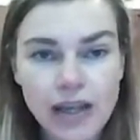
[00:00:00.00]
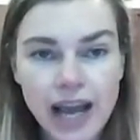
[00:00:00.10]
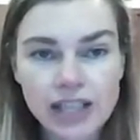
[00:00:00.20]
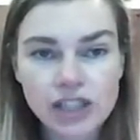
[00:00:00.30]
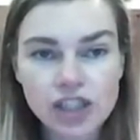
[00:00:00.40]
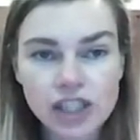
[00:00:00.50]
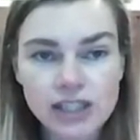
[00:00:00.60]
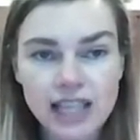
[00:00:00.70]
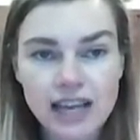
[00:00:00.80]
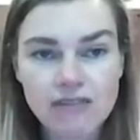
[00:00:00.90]
And
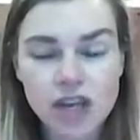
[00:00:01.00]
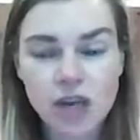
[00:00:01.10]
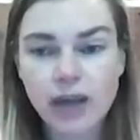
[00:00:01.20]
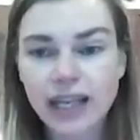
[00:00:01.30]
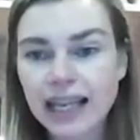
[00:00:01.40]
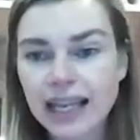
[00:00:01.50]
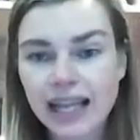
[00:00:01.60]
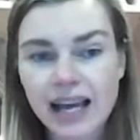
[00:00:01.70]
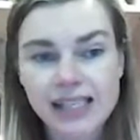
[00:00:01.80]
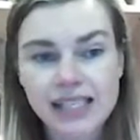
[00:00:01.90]
just to give you a little
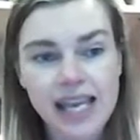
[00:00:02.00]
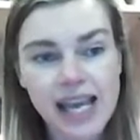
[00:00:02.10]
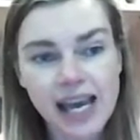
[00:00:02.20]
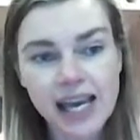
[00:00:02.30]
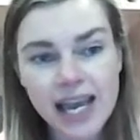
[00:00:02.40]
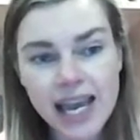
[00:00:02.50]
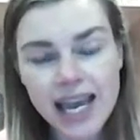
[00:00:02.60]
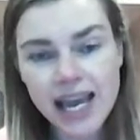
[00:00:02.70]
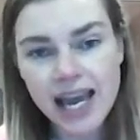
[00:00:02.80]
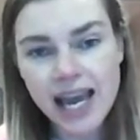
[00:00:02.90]
idea,
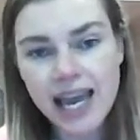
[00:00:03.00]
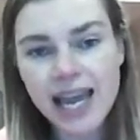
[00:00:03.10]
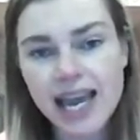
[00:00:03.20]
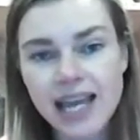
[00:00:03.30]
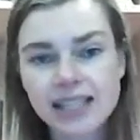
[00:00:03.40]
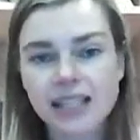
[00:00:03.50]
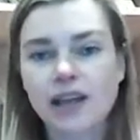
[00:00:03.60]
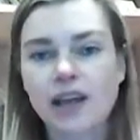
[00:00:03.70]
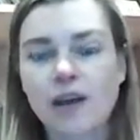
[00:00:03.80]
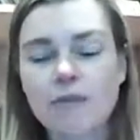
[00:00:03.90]
here is
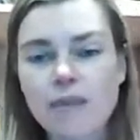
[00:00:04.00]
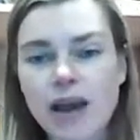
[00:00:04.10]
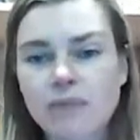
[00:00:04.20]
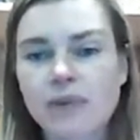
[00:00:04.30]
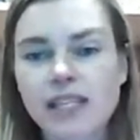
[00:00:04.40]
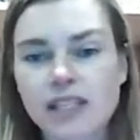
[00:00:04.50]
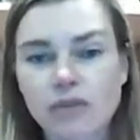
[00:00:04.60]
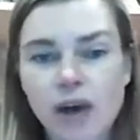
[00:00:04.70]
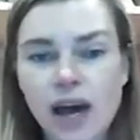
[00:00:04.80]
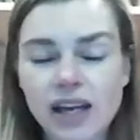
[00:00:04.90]
my piece of
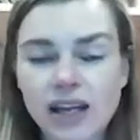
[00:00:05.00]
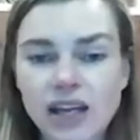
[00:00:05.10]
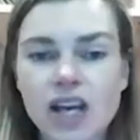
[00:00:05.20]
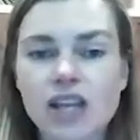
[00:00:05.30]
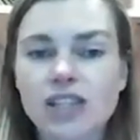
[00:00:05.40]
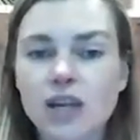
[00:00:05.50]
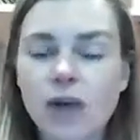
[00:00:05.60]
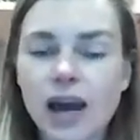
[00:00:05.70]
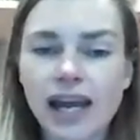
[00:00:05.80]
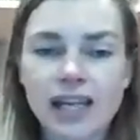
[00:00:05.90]
work. So
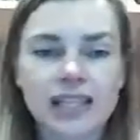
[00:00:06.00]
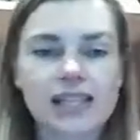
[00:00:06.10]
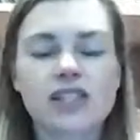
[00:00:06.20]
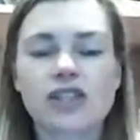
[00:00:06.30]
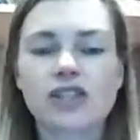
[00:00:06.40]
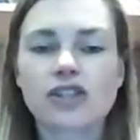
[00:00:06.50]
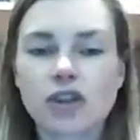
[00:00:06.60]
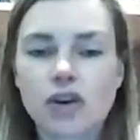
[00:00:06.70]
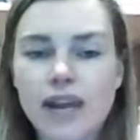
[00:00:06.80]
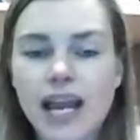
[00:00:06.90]
I had listened to the
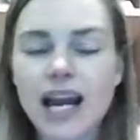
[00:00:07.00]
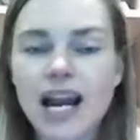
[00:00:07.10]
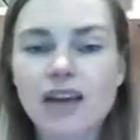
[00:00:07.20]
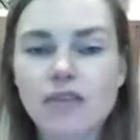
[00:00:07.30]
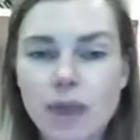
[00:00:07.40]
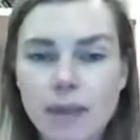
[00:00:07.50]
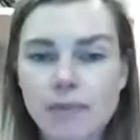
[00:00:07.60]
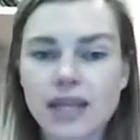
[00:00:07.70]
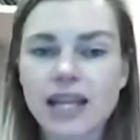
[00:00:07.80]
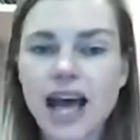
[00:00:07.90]
story and I
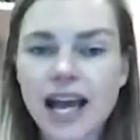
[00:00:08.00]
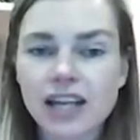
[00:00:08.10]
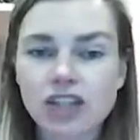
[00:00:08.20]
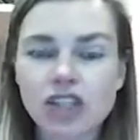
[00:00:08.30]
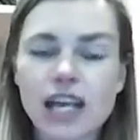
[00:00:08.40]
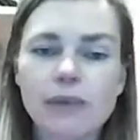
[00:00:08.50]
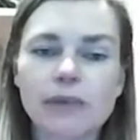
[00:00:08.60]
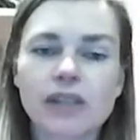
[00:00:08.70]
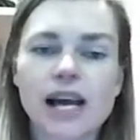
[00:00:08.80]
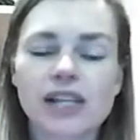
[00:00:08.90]
remembered that she
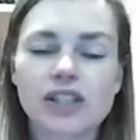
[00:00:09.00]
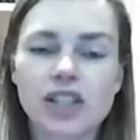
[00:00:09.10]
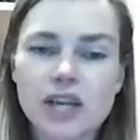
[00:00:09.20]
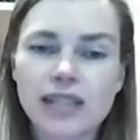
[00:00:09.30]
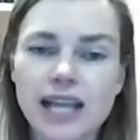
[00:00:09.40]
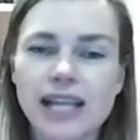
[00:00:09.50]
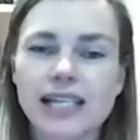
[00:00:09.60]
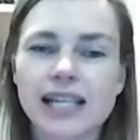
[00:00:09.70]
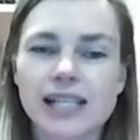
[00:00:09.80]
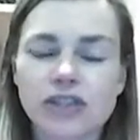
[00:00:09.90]
would like to take a
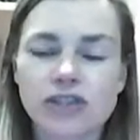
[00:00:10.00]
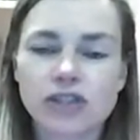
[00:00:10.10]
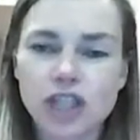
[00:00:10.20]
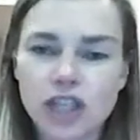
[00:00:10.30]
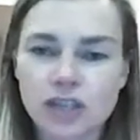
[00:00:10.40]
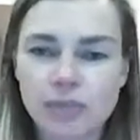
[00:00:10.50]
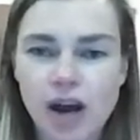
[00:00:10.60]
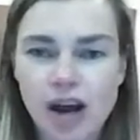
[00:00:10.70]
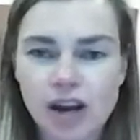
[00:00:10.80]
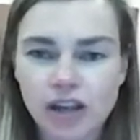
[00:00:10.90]
dinosaur to the
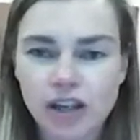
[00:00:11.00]
park,